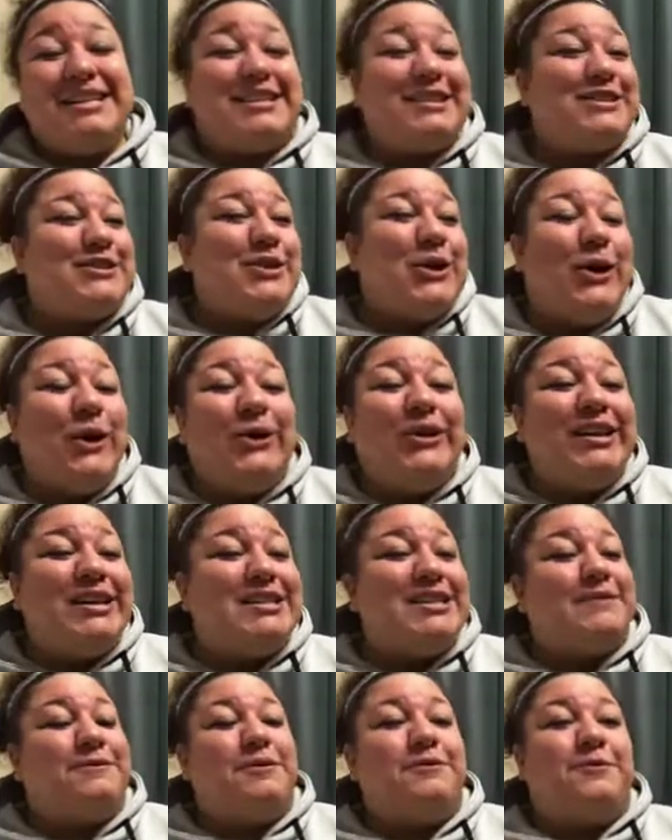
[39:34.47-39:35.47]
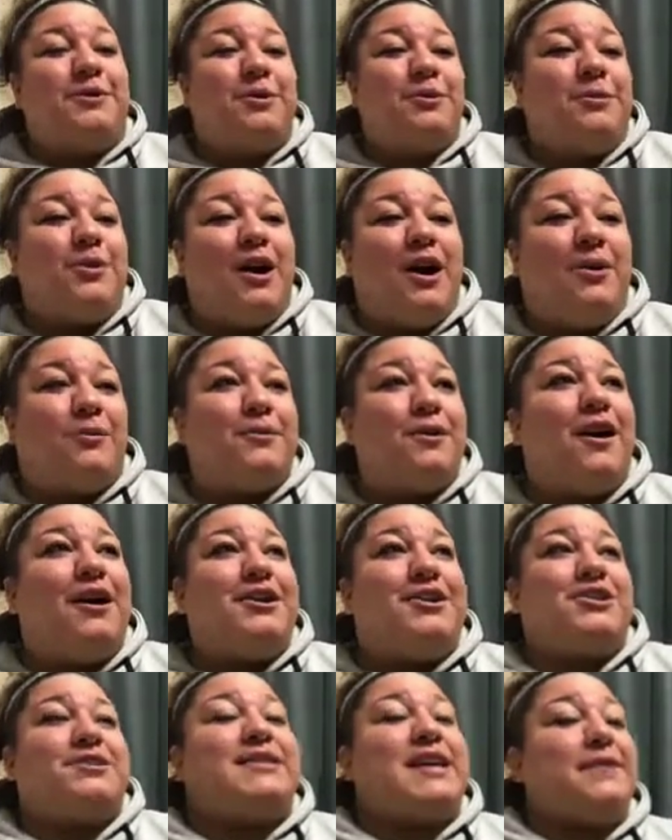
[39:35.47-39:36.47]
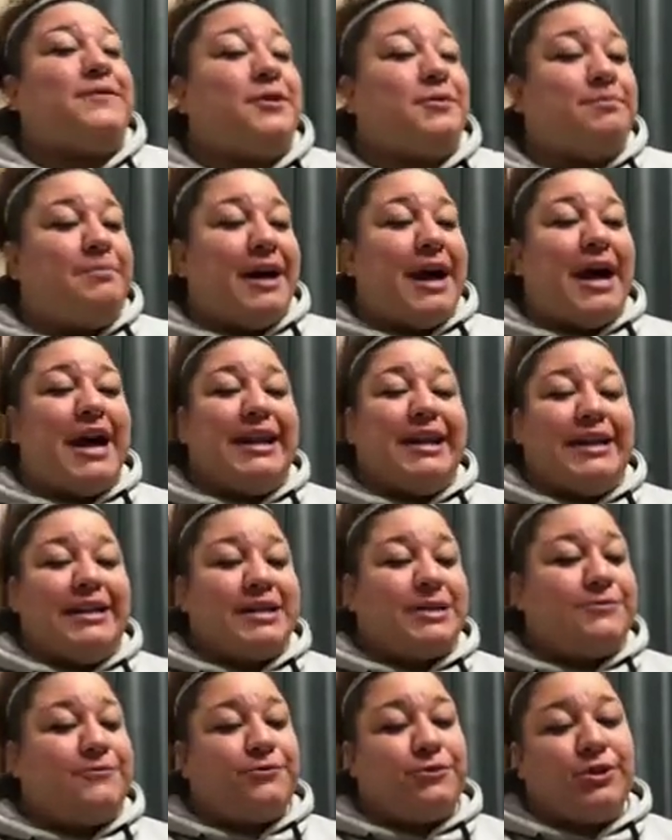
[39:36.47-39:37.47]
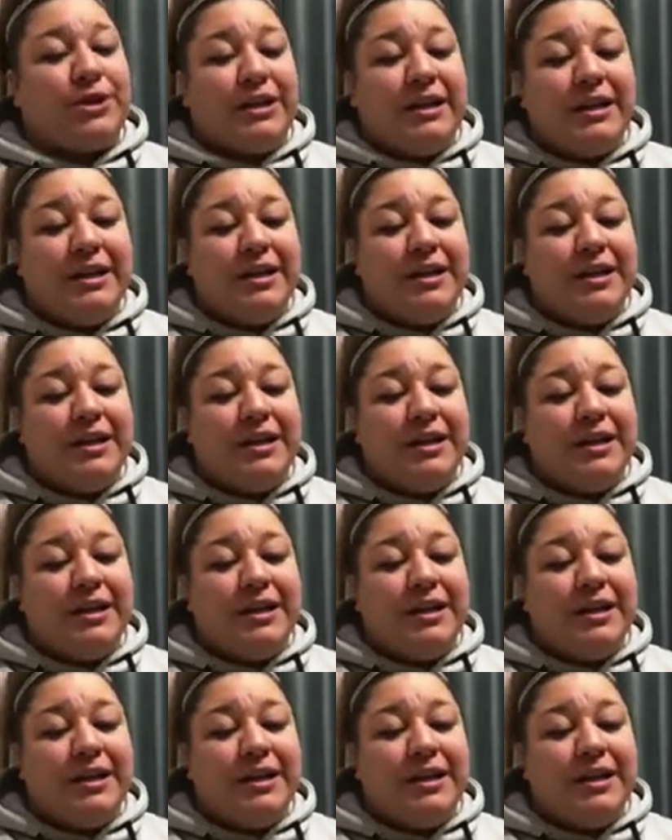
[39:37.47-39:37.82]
it's totally different from raw. Raw, you just have your body and it's free.